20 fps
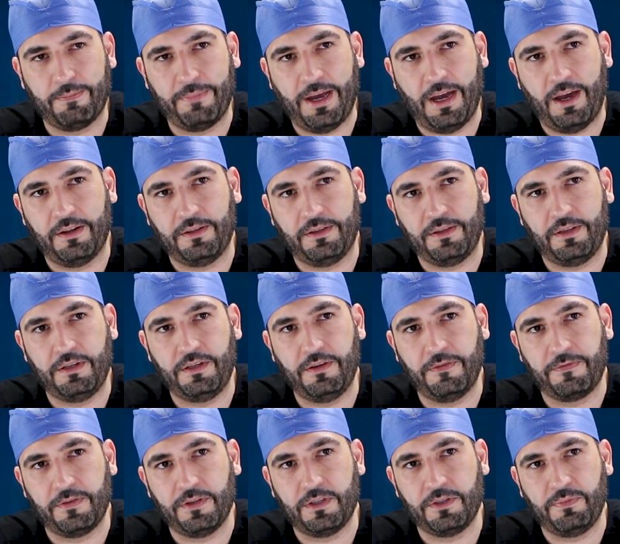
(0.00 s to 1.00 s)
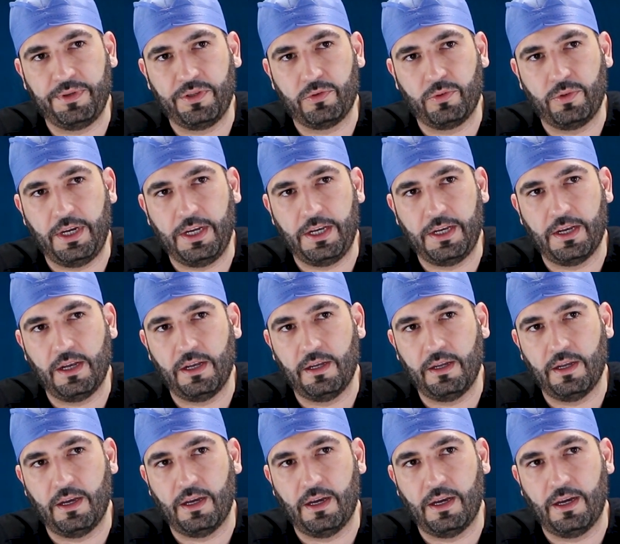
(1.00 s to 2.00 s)
about the difference
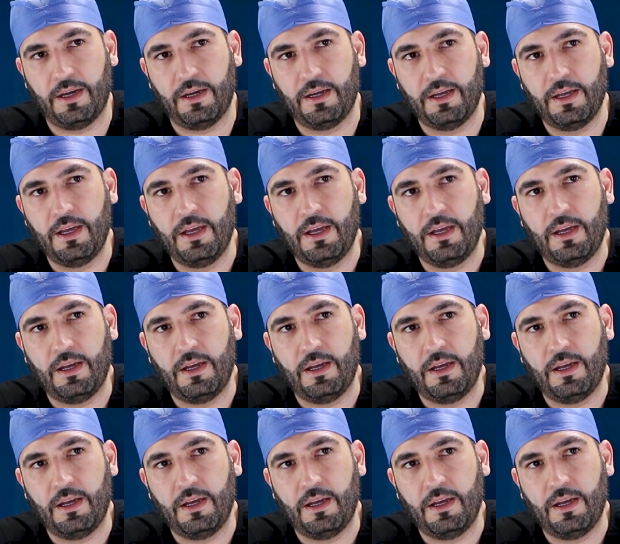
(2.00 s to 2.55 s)
between a